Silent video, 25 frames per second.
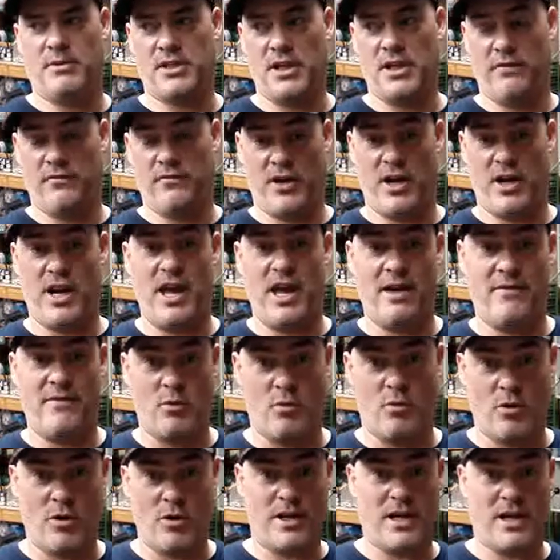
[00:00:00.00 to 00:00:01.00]
to say, if you're going to have
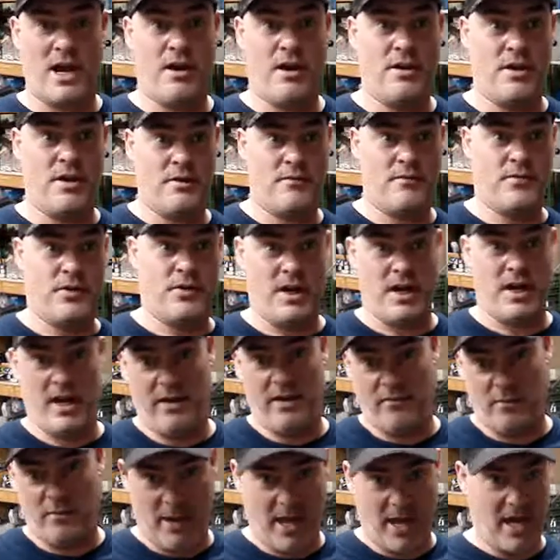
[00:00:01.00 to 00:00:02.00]
a work area, if you're going to
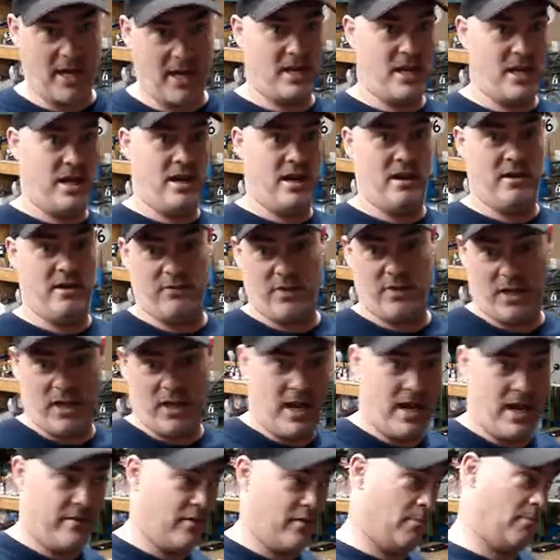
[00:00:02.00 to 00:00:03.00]
have a man cave, if you're going
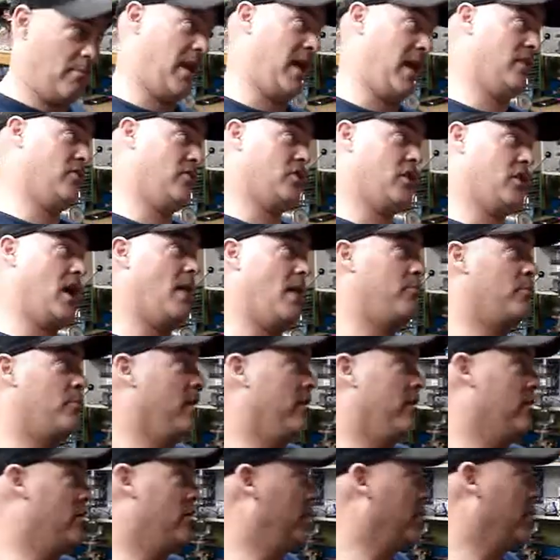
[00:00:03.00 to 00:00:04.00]
to have a man shop,
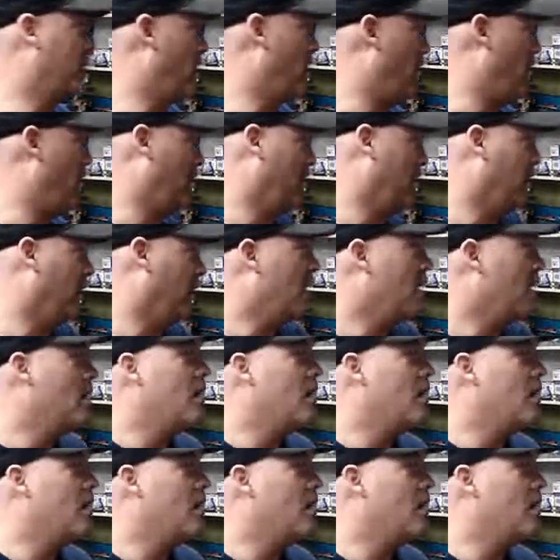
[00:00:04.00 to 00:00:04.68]
whatever you want to call it,